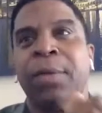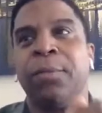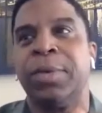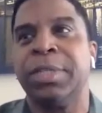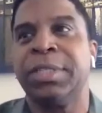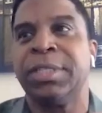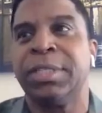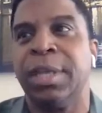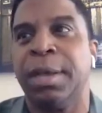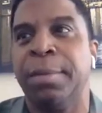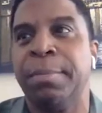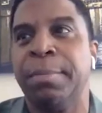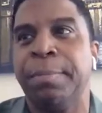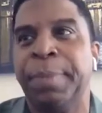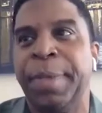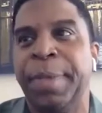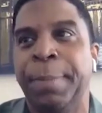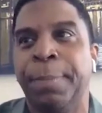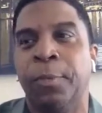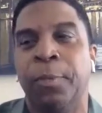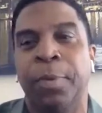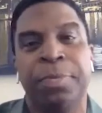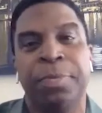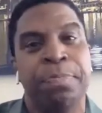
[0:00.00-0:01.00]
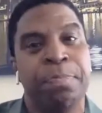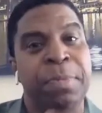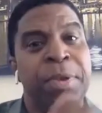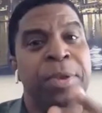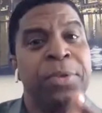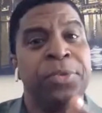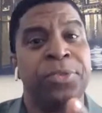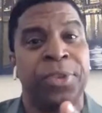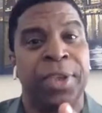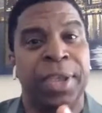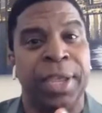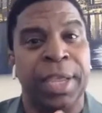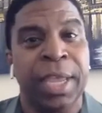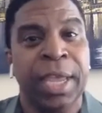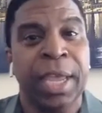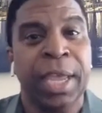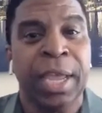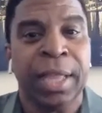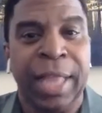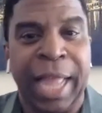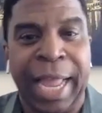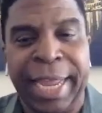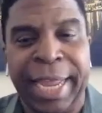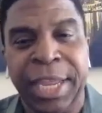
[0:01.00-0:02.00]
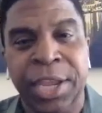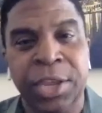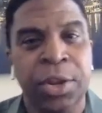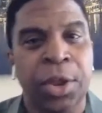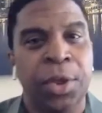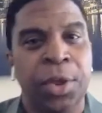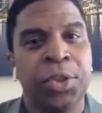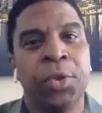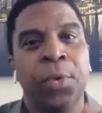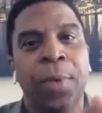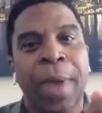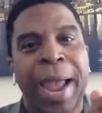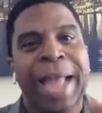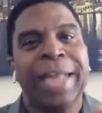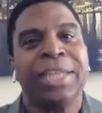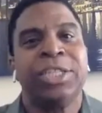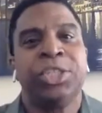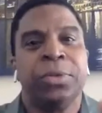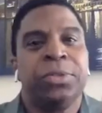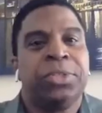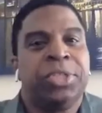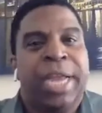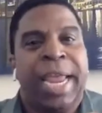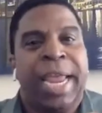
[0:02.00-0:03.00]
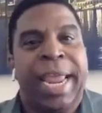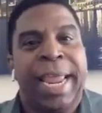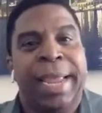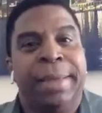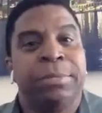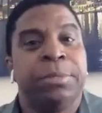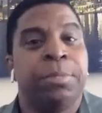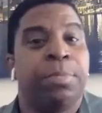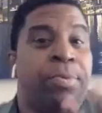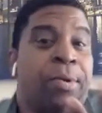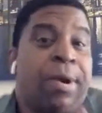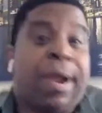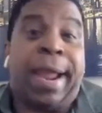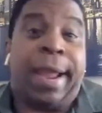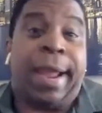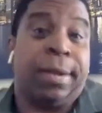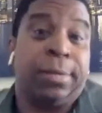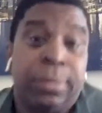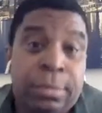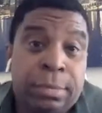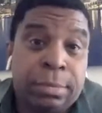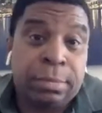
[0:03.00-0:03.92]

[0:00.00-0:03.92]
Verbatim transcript: like with some people with music. Like, you know, you had your James Brown.